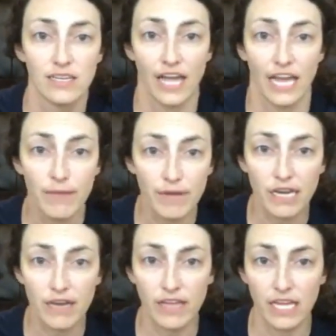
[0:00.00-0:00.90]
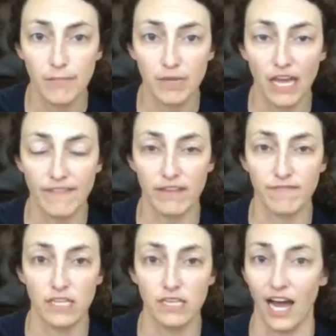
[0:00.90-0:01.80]
Anybody have that
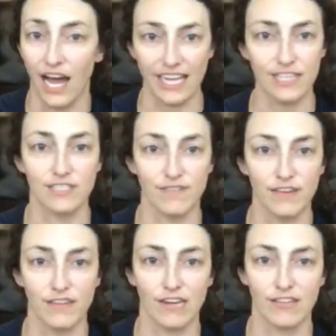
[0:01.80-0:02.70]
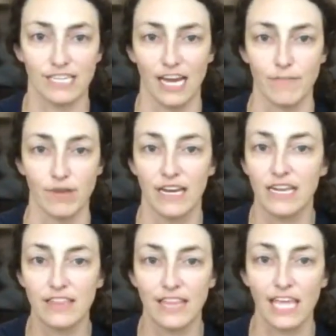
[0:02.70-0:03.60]
feeling? I used to feel that all the time. I
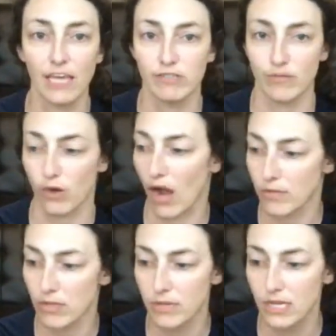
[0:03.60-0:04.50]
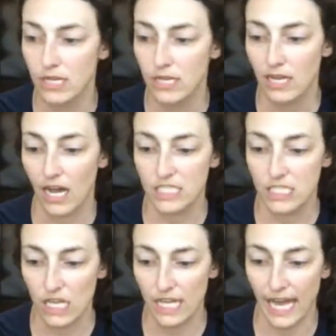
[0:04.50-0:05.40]
didn't think it was a problem
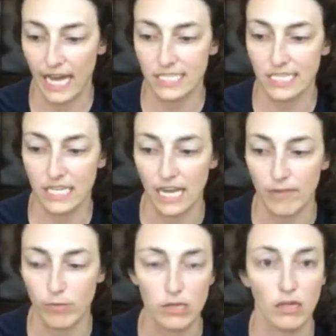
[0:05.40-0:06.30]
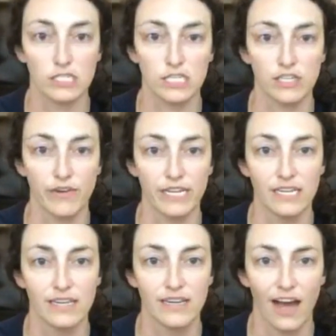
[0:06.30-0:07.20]
until I actually kind of put logic to it.
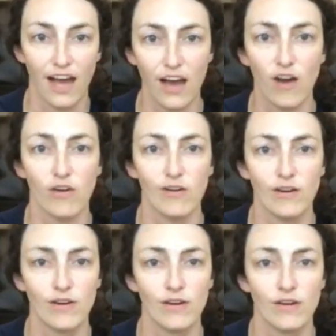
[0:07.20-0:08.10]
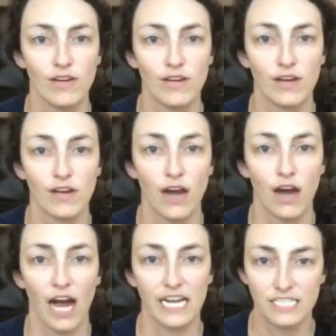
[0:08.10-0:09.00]
Oh,
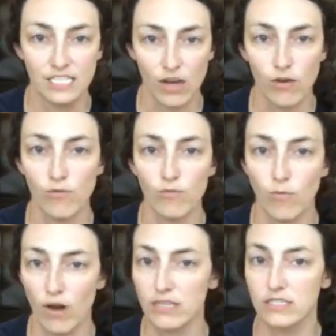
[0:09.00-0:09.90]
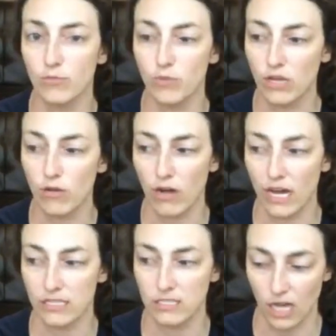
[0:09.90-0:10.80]
I don't want to be
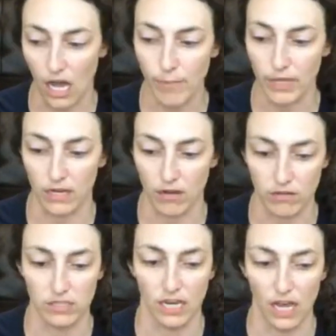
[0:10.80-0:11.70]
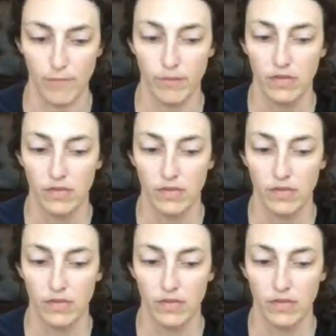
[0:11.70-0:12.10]
quad dominant all the time.